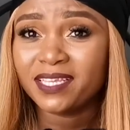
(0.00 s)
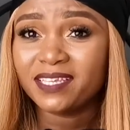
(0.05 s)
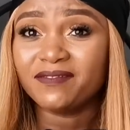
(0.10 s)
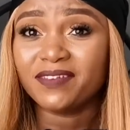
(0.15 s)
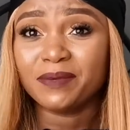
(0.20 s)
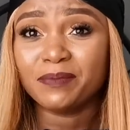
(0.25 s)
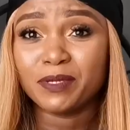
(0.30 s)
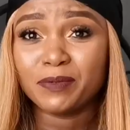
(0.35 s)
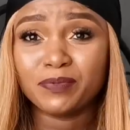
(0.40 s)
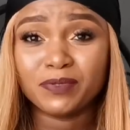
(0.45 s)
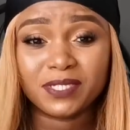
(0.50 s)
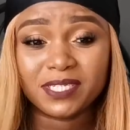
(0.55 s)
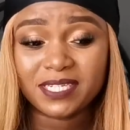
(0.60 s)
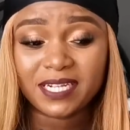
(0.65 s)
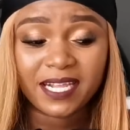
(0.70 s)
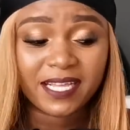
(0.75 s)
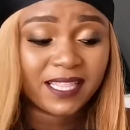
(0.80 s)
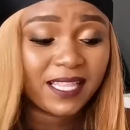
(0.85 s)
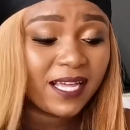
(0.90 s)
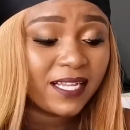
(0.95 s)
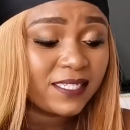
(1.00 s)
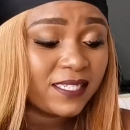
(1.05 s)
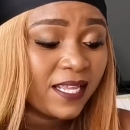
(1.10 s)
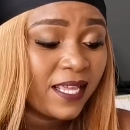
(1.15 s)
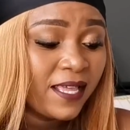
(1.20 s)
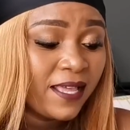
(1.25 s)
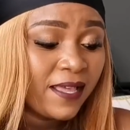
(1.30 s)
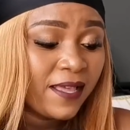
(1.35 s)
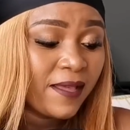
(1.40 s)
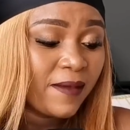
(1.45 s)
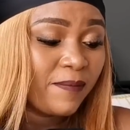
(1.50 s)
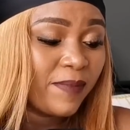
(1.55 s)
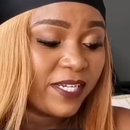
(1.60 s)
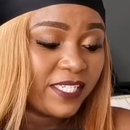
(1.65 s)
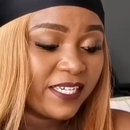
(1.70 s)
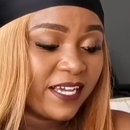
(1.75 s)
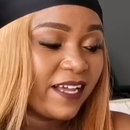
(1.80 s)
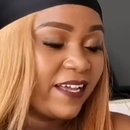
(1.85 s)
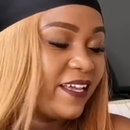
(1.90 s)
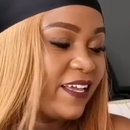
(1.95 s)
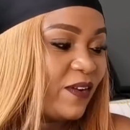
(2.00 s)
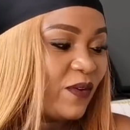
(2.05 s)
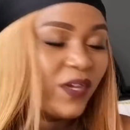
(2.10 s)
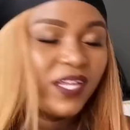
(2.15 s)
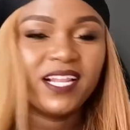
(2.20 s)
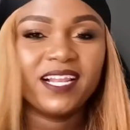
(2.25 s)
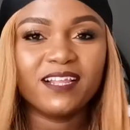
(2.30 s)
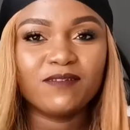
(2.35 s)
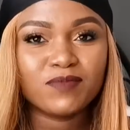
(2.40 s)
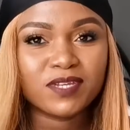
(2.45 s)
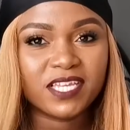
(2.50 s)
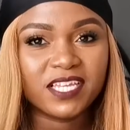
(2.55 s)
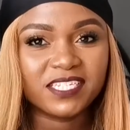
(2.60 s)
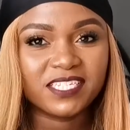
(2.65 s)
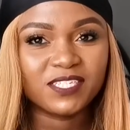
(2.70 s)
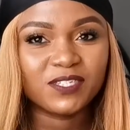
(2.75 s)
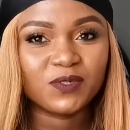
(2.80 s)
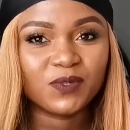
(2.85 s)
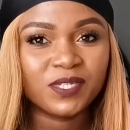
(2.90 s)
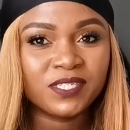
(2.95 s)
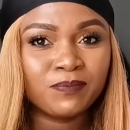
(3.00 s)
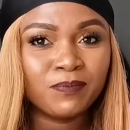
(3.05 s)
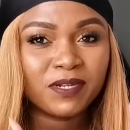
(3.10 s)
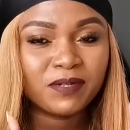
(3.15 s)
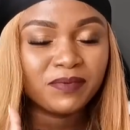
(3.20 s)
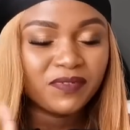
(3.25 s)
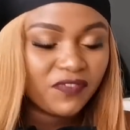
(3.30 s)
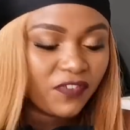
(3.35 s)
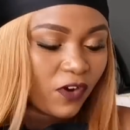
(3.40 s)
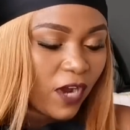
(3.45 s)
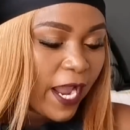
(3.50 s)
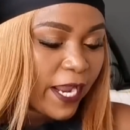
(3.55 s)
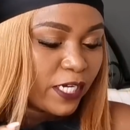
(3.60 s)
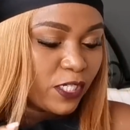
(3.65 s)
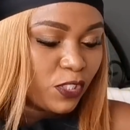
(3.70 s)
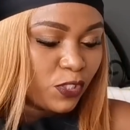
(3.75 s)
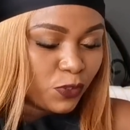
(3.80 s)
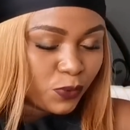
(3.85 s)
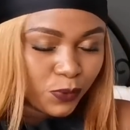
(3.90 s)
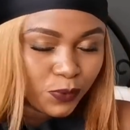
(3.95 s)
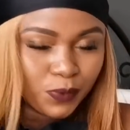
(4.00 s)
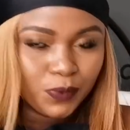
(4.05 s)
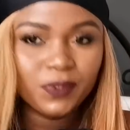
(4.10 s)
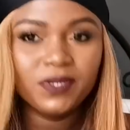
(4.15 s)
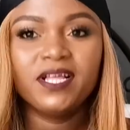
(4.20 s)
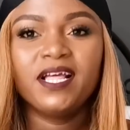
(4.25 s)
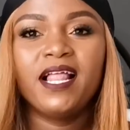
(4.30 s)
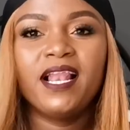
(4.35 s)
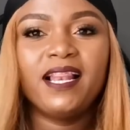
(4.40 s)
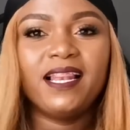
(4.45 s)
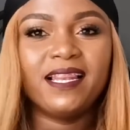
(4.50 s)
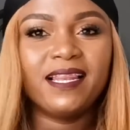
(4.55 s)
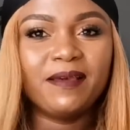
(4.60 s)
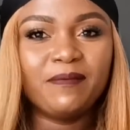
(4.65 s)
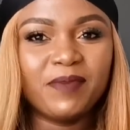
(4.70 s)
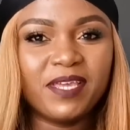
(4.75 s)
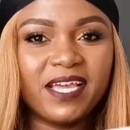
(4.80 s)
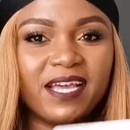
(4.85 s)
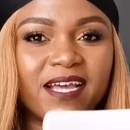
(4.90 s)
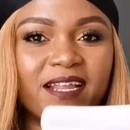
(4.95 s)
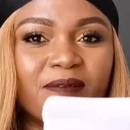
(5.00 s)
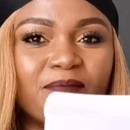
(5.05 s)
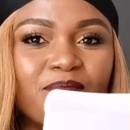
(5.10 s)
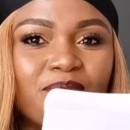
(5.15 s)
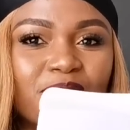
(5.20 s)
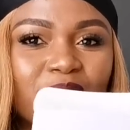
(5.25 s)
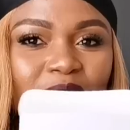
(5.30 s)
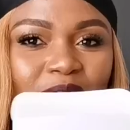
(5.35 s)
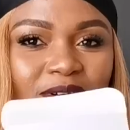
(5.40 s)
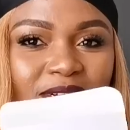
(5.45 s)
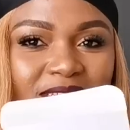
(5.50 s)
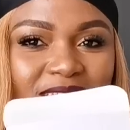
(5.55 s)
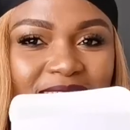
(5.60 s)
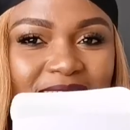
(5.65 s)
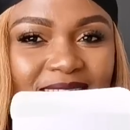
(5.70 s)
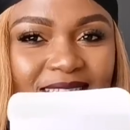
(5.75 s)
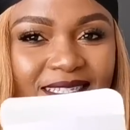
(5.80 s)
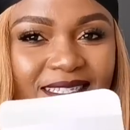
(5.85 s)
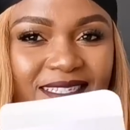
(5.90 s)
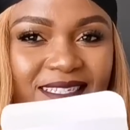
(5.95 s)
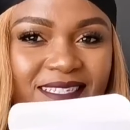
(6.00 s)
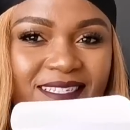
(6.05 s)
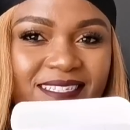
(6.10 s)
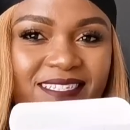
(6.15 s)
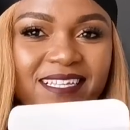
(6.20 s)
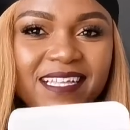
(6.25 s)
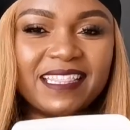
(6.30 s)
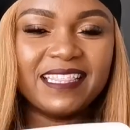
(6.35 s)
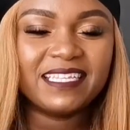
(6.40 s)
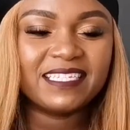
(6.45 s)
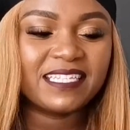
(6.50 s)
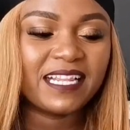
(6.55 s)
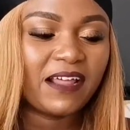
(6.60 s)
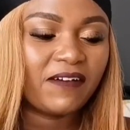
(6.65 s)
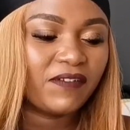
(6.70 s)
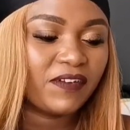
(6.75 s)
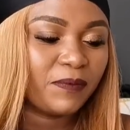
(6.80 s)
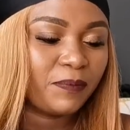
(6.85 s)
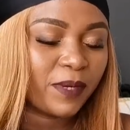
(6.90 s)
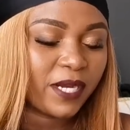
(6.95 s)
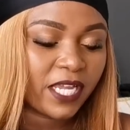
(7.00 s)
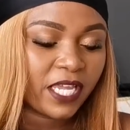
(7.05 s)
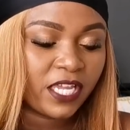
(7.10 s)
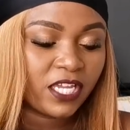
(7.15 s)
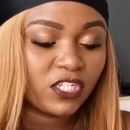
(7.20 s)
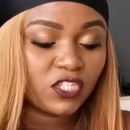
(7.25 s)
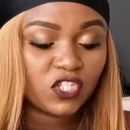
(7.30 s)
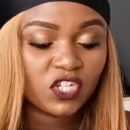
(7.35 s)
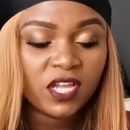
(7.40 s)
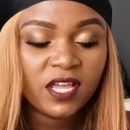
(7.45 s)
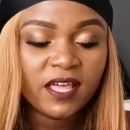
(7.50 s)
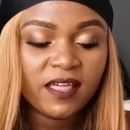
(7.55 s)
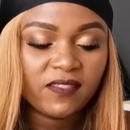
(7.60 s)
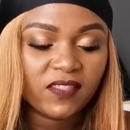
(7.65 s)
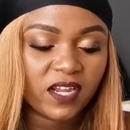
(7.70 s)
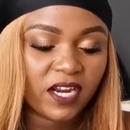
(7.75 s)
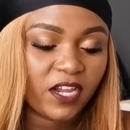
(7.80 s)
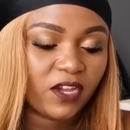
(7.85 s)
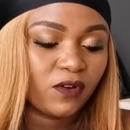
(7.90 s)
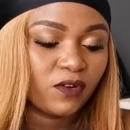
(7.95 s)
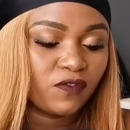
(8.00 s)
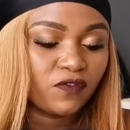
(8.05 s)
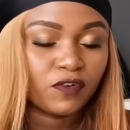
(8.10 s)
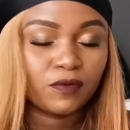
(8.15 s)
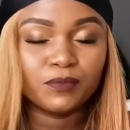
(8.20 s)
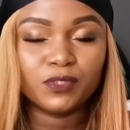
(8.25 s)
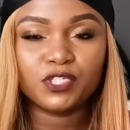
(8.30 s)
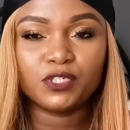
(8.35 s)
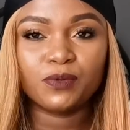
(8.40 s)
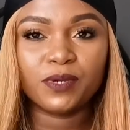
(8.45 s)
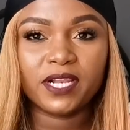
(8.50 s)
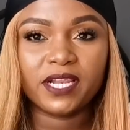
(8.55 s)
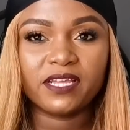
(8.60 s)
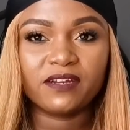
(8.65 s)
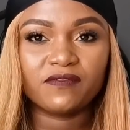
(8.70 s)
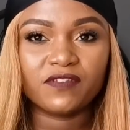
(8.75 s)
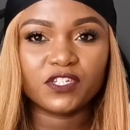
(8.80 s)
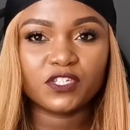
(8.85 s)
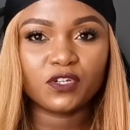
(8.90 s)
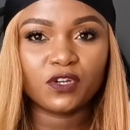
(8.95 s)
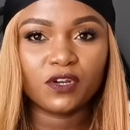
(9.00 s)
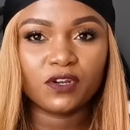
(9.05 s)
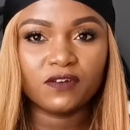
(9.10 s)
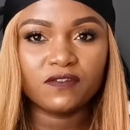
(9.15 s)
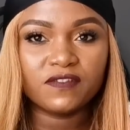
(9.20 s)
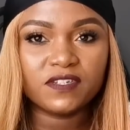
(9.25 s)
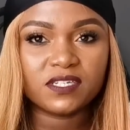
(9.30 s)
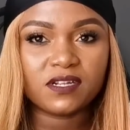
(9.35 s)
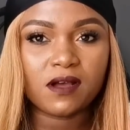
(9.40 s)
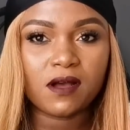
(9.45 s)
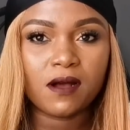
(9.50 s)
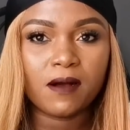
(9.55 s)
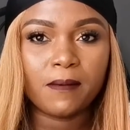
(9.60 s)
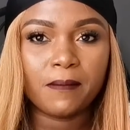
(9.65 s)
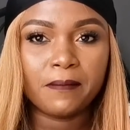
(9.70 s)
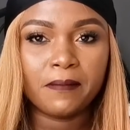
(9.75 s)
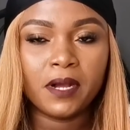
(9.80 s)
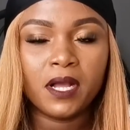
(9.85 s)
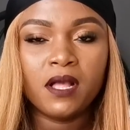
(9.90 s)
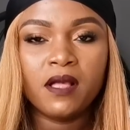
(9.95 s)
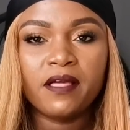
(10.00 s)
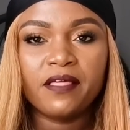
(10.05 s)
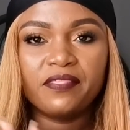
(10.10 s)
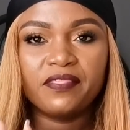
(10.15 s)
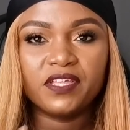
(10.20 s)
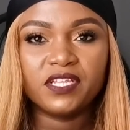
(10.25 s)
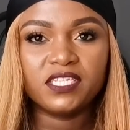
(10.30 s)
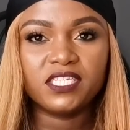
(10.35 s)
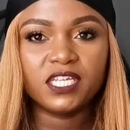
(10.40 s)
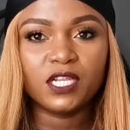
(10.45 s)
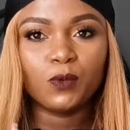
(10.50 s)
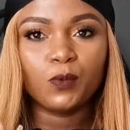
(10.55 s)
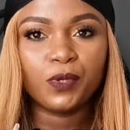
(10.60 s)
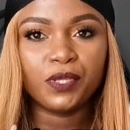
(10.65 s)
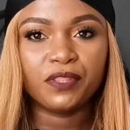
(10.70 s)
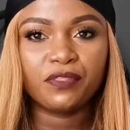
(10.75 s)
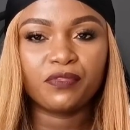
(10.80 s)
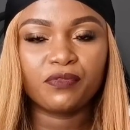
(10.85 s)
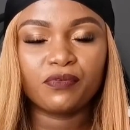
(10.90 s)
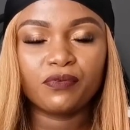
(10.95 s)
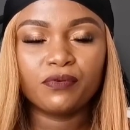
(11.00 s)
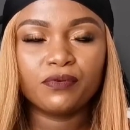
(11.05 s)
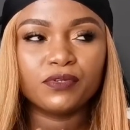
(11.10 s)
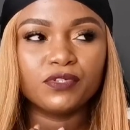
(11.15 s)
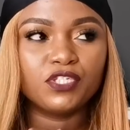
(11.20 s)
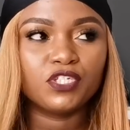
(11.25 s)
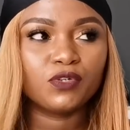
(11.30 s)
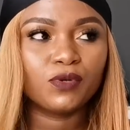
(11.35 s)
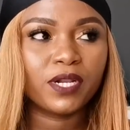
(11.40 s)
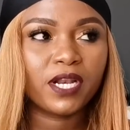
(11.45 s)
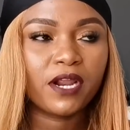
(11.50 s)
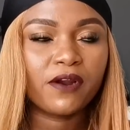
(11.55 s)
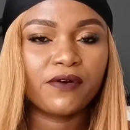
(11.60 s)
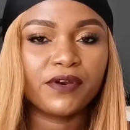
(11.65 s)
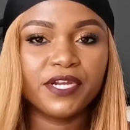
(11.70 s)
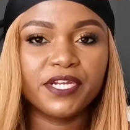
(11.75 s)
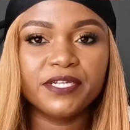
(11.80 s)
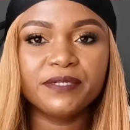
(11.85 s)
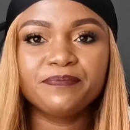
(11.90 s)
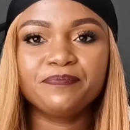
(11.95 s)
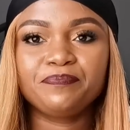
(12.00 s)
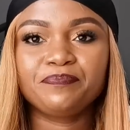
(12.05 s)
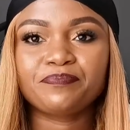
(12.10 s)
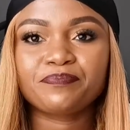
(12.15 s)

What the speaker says: if I may put it like that. But yeah, anyway, let me get into it. But before I do, let me unbox this lovely package that I got from Jewel and Fashion Loft. They deal with jewelry.